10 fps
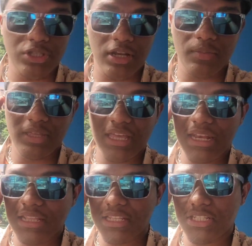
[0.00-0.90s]
gonna be
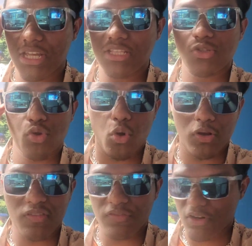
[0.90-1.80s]
getting the chance to
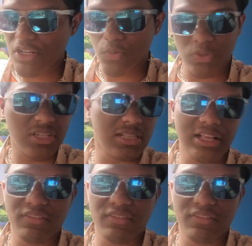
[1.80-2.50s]
order first, which is like a